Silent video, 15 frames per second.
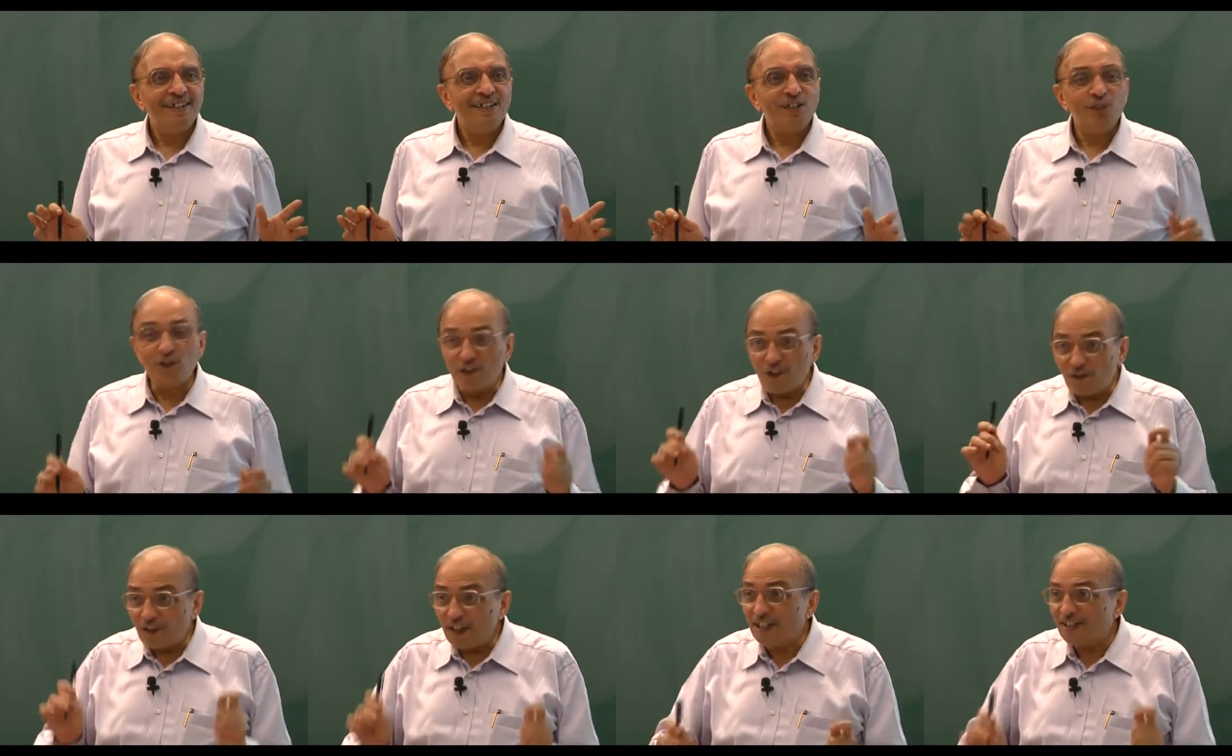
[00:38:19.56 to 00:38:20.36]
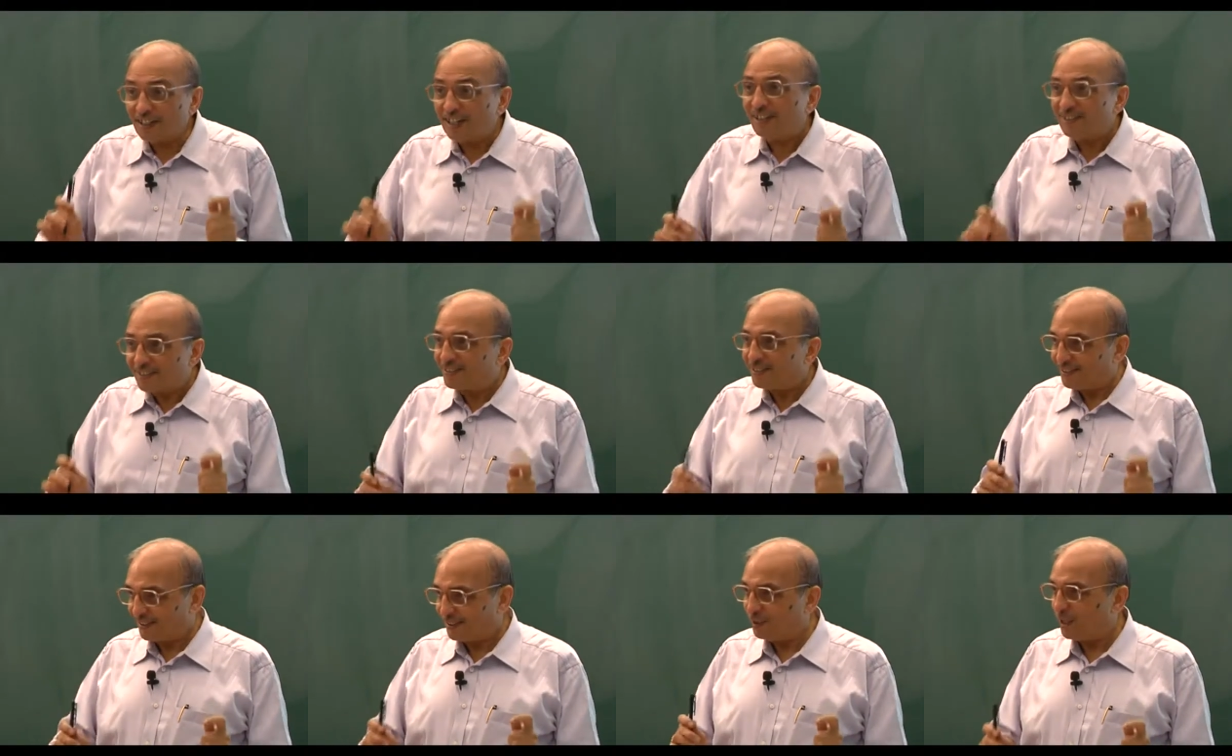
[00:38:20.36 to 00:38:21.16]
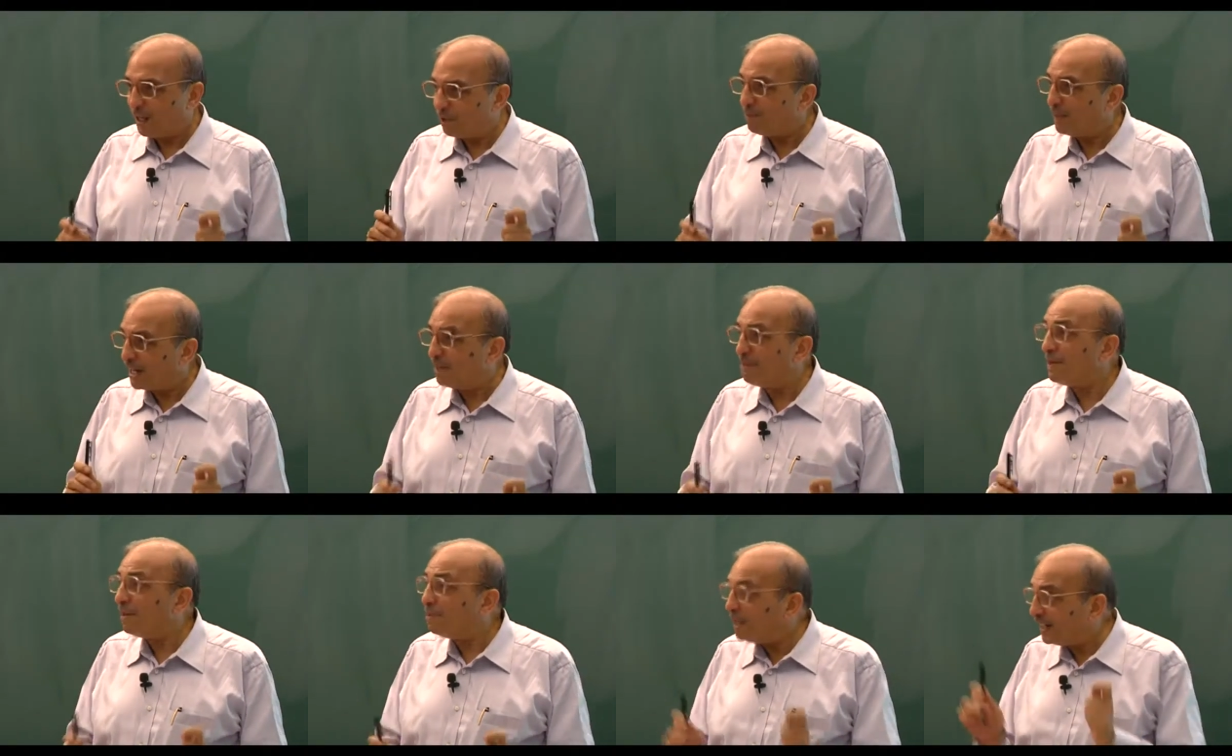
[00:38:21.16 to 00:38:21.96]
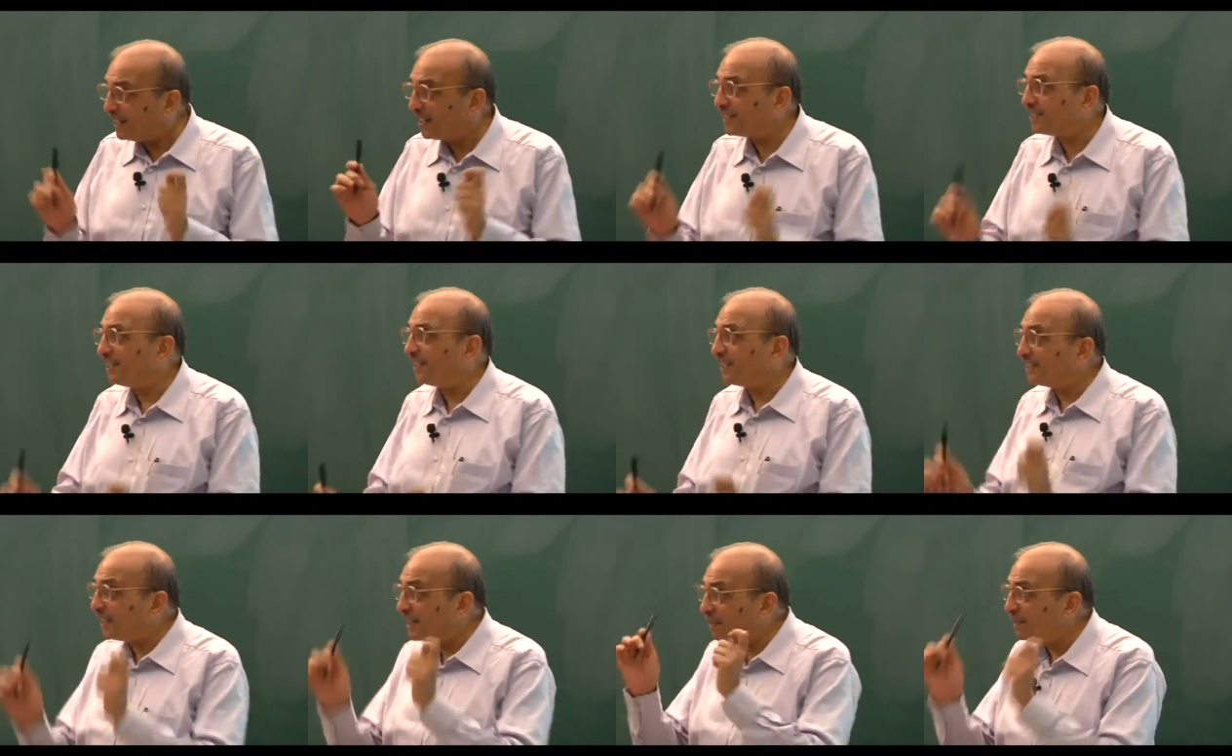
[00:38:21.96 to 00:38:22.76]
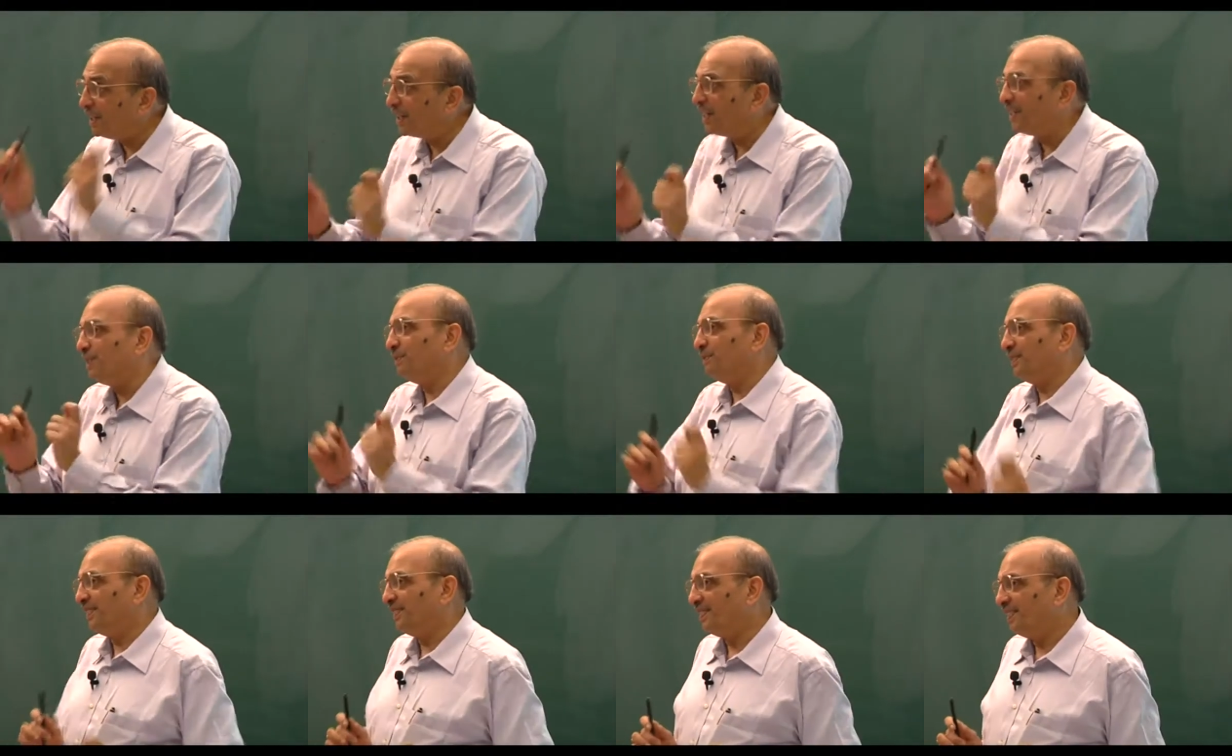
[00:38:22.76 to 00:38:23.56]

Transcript: You will feel that you have become a better citizen, a better human.